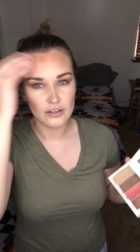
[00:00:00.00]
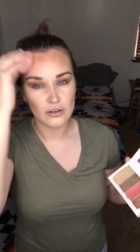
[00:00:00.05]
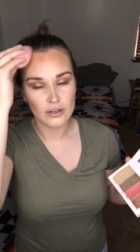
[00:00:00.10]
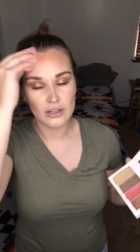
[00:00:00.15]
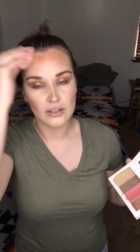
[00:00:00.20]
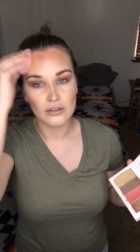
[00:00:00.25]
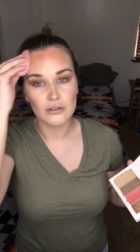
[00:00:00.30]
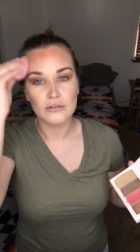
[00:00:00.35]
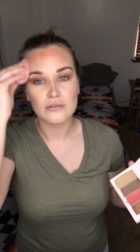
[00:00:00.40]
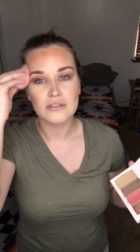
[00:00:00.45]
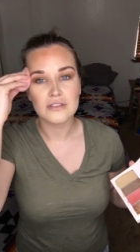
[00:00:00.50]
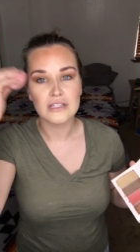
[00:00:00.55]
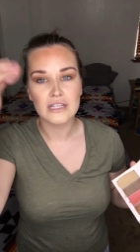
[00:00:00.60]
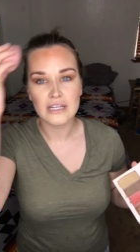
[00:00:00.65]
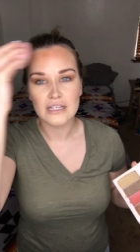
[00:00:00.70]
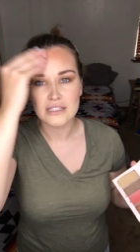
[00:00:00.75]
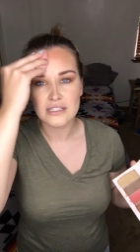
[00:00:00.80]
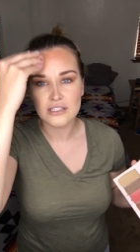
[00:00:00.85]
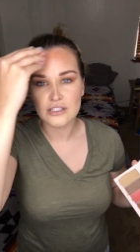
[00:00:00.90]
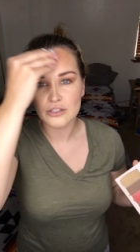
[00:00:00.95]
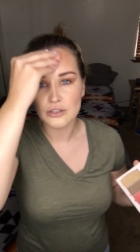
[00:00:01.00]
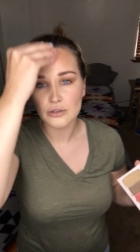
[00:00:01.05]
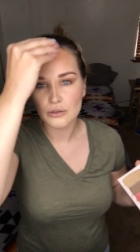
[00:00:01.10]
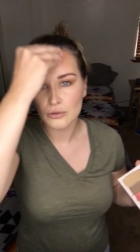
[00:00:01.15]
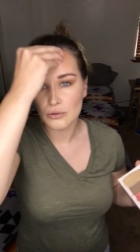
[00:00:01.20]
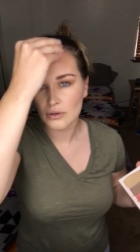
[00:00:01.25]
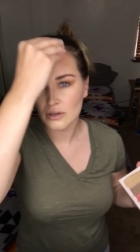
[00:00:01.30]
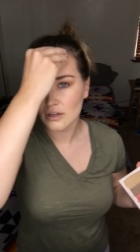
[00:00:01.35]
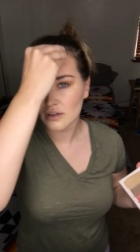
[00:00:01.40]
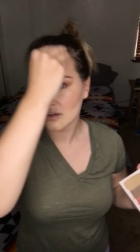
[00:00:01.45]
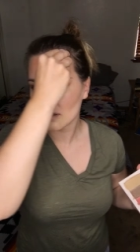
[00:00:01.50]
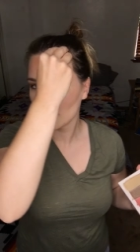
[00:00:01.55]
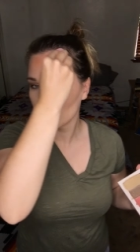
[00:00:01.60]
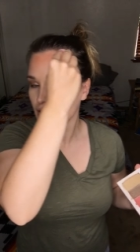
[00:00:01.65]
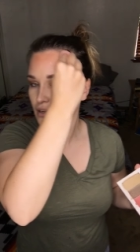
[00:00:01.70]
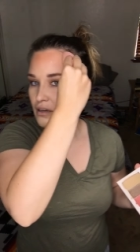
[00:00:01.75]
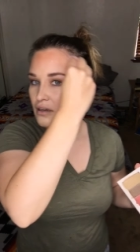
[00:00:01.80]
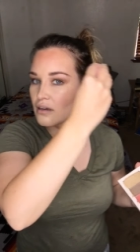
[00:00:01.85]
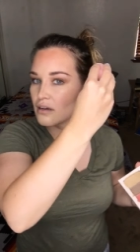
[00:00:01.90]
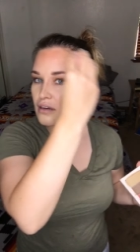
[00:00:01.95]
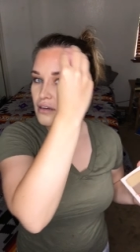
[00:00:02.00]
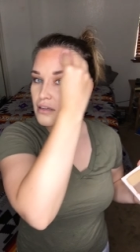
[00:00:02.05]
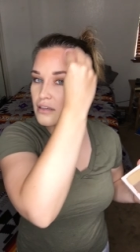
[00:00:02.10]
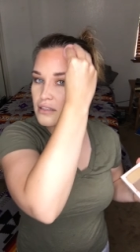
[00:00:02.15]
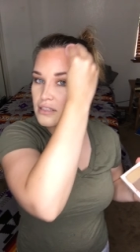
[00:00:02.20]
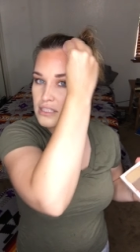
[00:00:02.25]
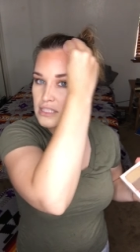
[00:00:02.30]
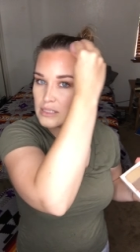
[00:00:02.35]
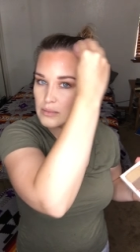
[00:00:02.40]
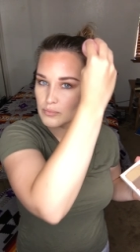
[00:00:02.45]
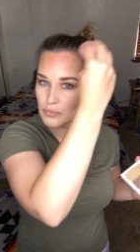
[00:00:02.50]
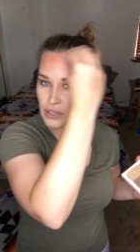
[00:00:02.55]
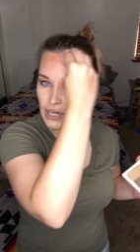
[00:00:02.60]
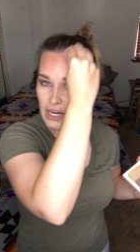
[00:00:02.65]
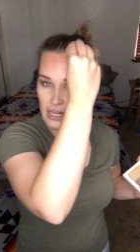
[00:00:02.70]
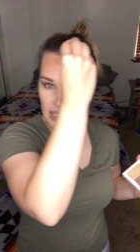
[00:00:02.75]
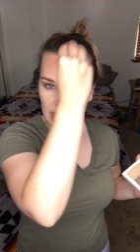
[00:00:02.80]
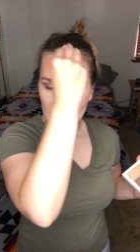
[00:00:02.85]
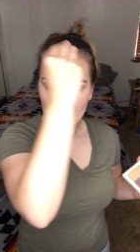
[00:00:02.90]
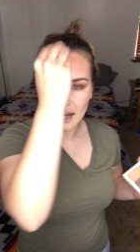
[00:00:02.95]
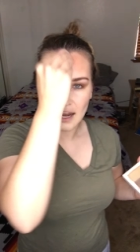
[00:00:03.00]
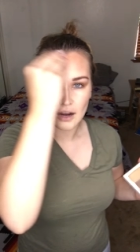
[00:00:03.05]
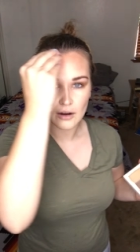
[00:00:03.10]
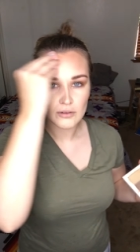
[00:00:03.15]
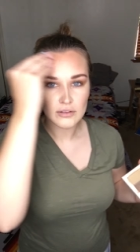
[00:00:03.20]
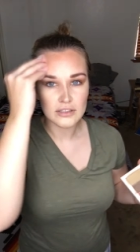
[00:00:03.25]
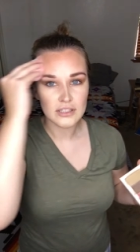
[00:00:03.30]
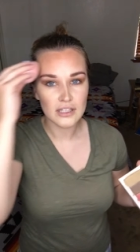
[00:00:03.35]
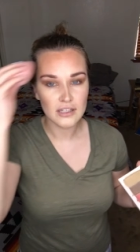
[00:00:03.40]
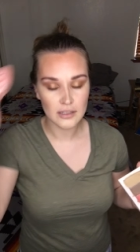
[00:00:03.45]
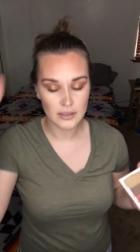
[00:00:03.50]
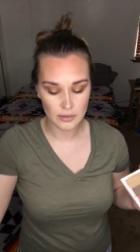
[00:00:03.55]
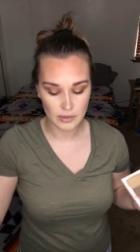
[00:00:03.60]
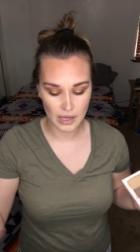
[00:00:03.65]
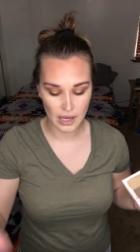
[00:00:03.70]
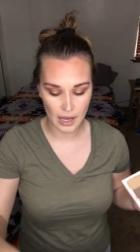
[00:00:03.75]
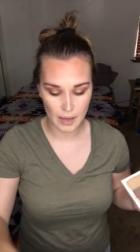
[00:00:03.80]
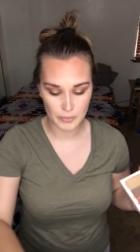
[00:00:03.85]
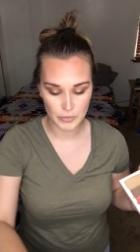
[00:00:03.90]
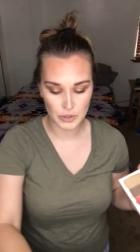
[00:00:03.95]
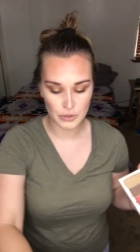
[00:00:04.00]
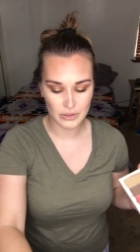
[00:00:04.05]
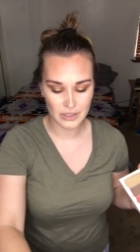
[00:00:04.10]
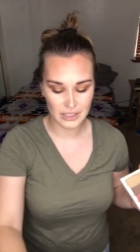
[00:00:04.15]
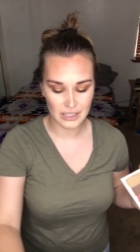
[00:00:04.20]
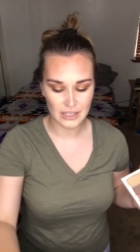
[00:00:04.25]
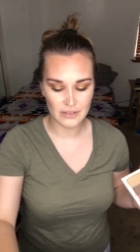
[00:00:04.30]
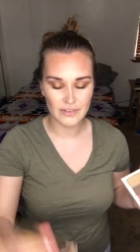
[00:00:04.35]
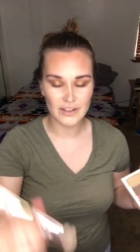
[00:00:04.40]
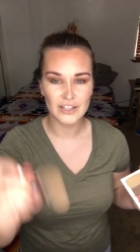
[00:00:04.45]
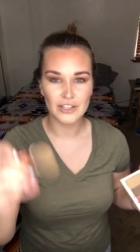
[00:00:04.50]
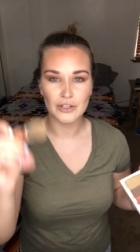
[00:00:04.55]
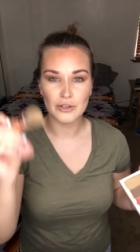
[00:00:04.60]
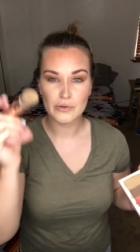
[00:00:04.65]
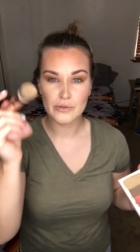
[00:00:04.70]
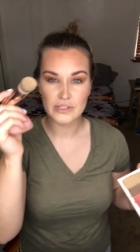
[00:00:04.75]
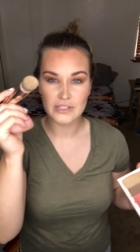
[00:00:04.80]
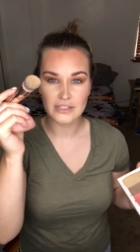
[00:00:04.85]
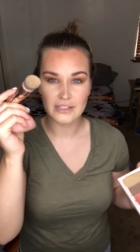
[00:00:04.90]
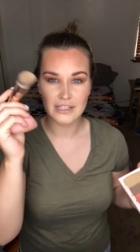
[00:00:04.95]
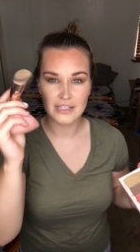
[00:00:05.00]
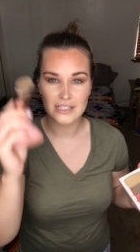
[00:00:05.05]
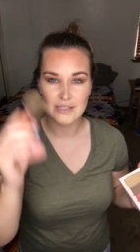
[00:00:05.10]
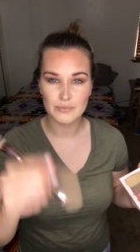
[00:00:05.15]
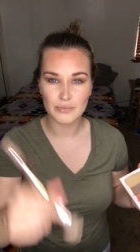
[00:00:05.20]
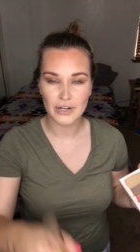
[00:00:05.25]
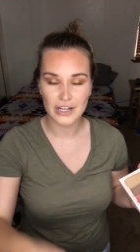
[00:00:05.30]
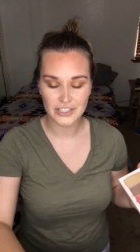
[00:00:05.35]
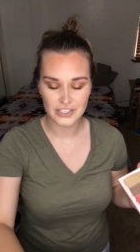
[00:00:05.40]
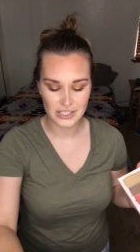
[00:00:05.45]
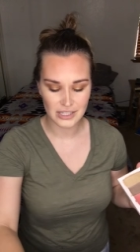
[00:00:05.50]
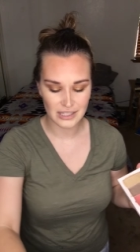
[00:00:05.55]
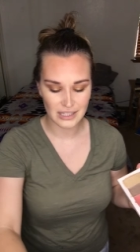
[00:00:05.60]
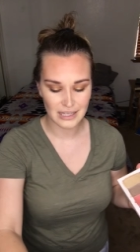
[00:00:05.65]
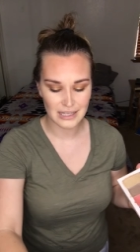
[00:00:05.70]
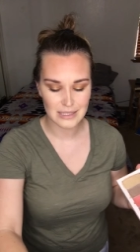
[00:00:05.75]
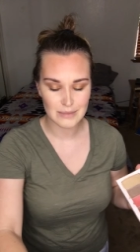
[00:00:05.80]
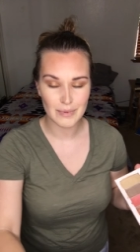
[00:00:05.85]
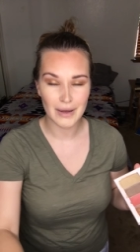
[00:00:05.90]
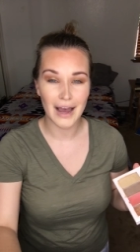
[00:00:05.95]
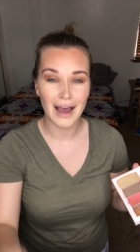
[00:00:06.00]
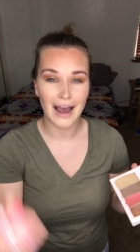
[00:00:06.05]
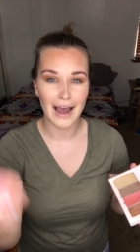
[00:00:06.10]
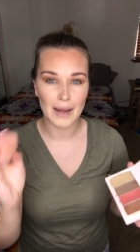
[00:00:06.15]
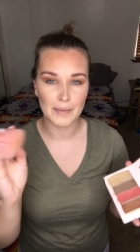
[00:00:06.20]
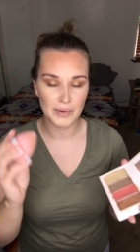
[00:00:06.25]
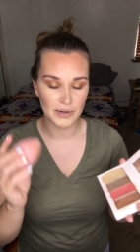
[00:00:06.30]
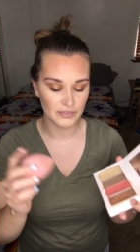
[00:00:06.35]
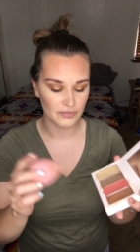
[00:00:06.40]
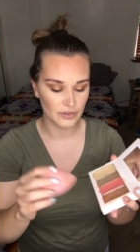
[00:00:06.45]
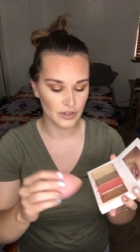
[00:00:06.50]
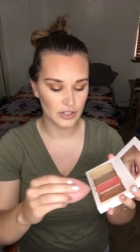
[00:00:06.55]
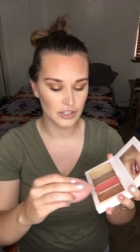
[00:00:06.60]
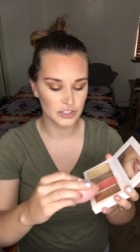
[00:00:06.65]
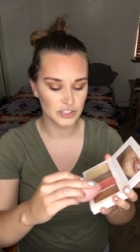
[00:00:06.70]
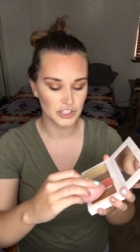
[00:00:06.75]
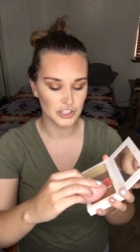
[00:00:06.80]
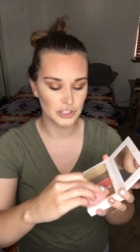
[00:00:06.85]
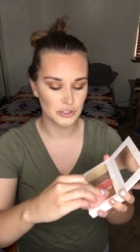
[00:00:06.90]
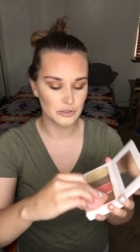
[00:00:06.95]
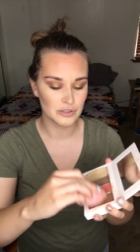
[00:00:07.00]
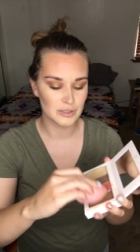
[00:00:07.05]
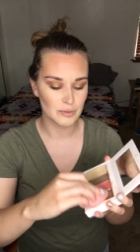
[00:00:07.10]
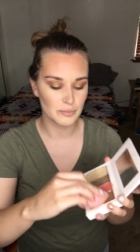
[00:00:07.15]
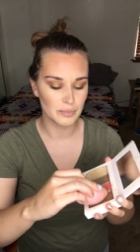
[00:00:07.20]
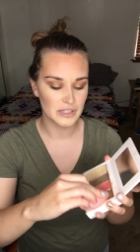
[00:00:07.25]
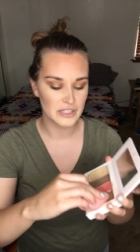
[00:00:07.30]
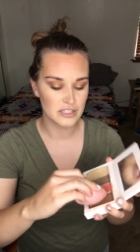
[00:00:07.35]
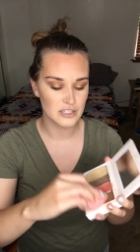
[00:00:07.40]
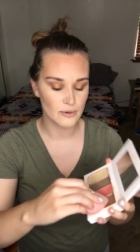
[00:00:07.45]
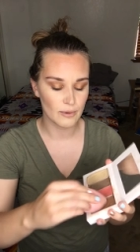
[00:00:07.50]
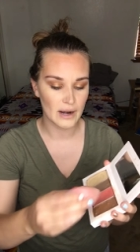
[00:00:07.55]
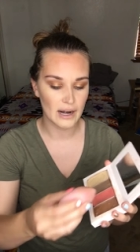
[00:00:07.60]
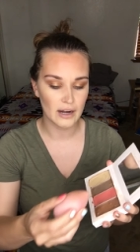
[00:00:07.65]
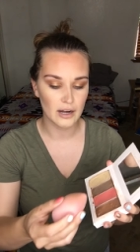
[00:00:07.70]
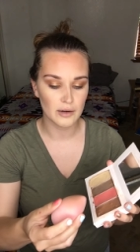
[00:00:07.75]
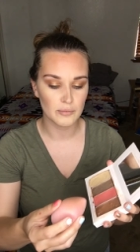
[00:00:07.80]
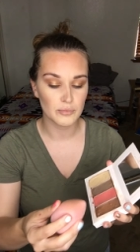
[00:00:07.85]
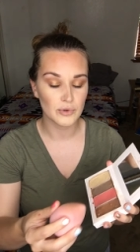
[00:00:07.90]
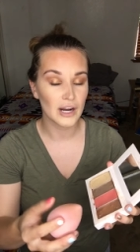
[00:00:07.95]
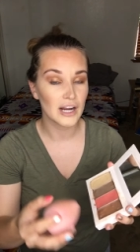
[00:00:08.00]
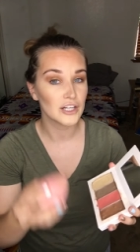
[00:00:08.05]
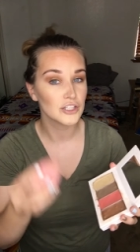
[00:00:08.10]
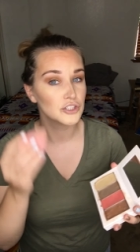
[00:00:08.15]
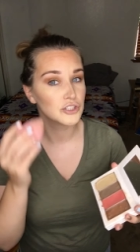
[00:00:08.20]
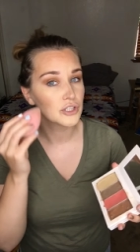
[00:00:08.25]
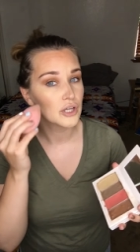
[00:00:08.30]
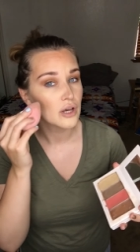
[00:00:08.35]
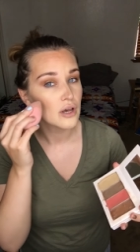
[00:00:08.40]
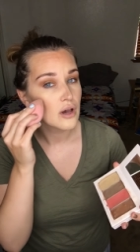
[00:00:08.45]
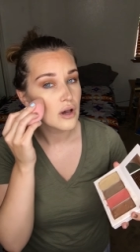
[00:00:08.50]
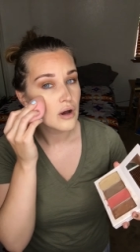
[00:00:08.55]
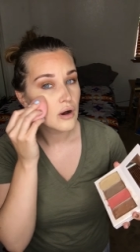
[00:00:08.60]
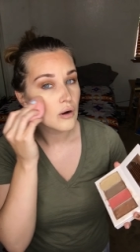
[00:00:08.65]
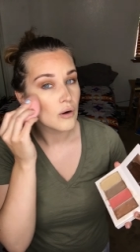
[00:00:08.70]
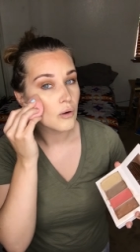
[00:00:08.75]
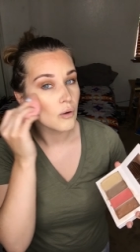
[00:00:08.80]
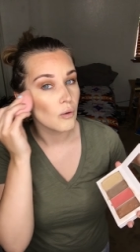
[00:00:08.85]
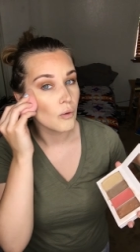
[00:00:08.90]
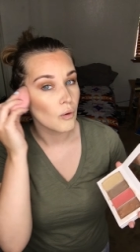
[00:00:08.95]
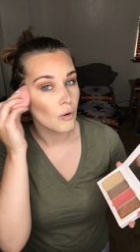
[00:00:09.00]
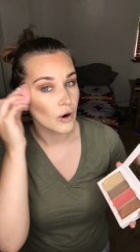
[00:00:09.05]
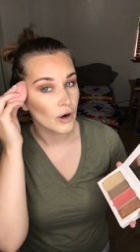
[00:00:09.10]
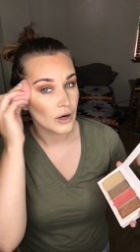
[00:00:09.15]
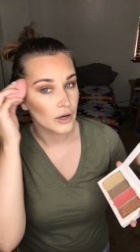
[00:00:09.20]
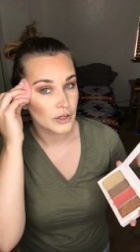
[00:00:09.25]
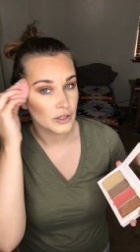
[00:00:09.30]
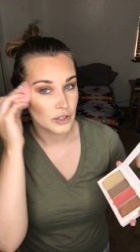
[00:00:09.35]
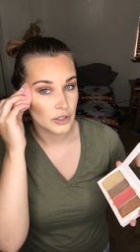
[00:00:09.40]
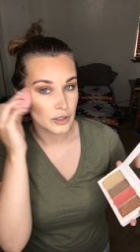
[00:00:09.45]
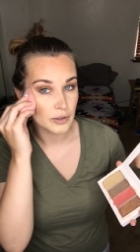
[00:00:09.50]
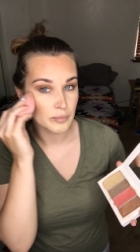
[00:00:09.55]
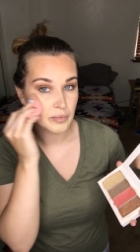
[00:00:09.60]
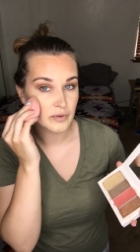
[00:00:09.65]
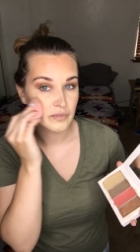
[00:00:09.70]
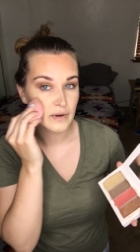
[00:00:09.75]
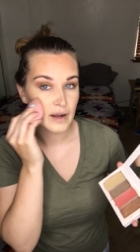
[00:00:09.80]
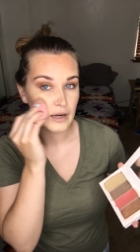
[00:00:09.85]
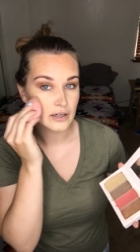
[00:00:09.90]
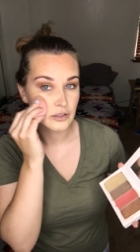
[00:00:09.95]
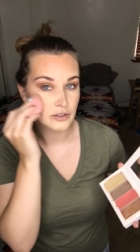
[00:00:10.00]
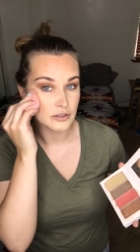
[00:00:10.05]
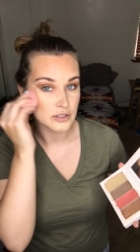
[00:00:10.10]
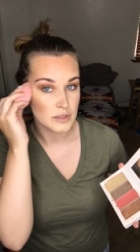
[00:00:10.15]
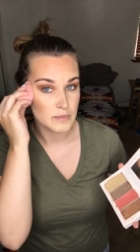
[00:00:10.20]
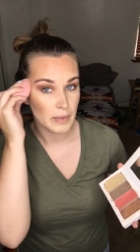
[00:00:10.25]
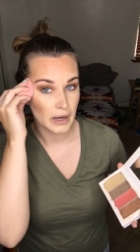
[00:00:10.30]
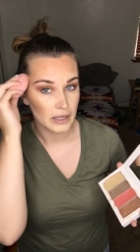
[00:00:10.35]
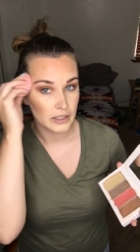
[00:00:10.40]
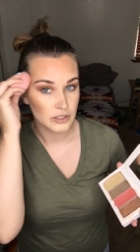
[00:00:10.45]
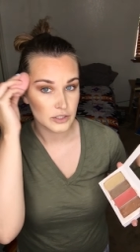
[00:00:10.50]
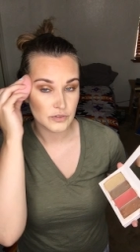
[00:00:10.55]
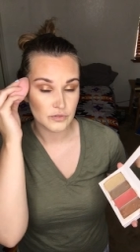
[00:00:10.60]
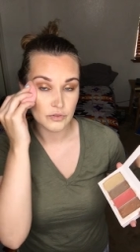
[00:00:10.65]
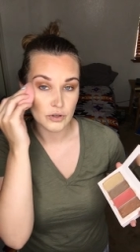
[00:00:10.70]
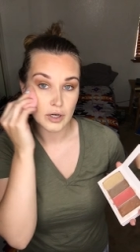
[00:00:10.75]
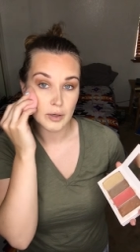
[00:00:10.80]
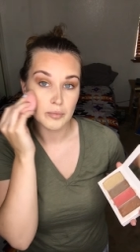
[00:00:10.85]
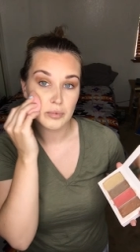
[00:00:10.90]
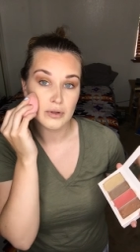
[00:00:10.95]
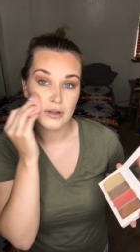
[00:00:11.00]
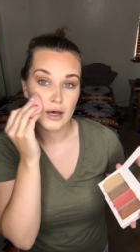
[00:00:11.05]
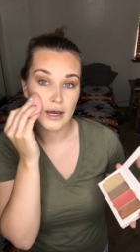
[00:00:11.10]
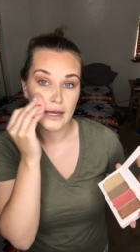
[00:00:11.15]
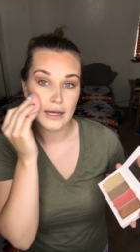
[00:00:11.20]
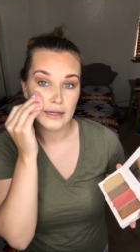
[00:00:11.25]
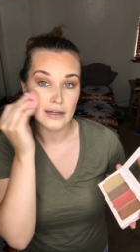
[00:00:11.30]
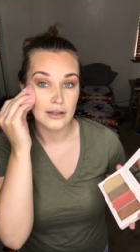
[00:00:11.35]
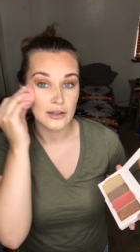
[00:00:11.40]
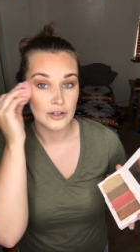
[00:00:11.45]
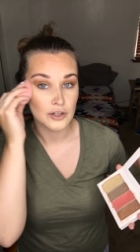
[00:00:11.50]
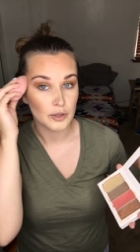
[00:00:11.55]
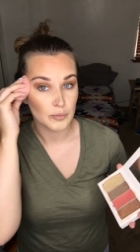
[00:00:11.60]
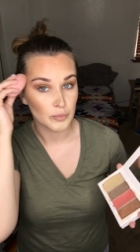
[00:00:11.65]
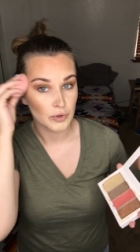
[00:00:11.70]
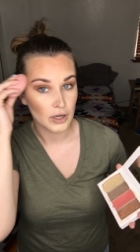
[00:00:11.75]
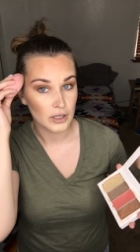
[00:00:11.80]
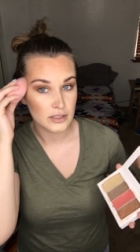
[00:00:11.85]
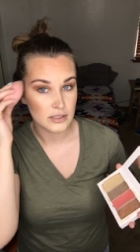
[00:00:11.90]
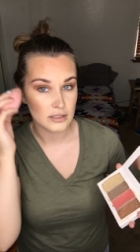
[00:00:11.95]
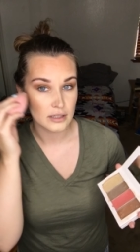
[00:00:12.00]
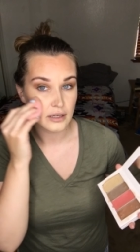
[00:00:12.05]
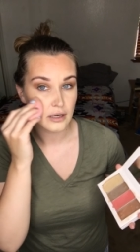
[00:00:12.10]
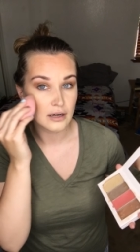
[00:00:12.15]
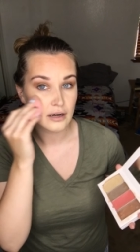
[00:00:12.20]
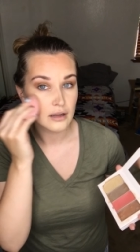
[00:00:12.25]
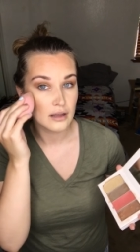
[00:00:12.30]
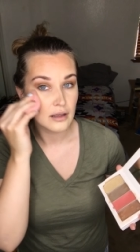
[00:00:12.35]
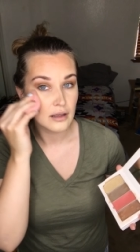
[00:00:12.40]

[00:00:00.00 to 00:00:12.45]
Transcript: you can use this to spread it out. You can even use this brush and things, but I prefer to use the B-squared brush or your perfector sponge for applying your bronzer.